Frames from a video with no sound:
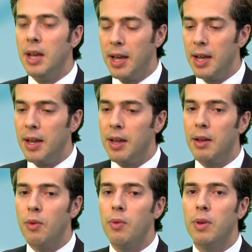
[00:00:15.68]

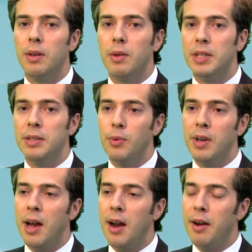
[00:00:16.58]
Uh,
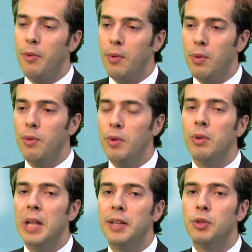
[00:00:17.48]
we, are,
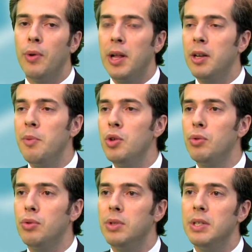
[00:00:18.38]
we would like to welcome
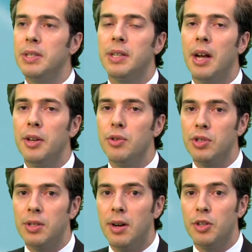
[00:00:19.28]
you to this
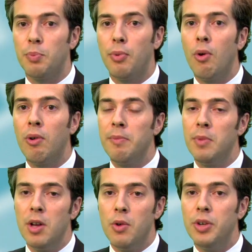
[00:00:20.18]
Cardio Stars
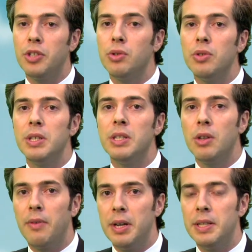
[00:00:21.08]
program, which
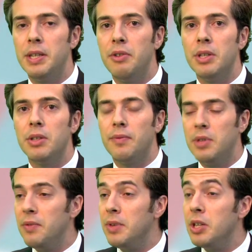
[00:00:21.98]
consists on a series
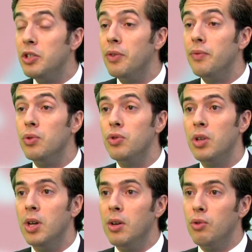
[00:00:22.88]
of TV
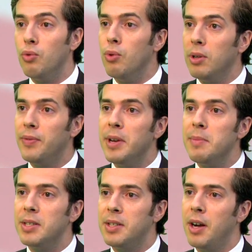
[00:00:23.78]
interviews to
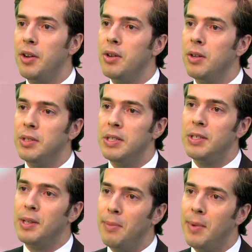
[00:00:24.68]
world-famous cardiologists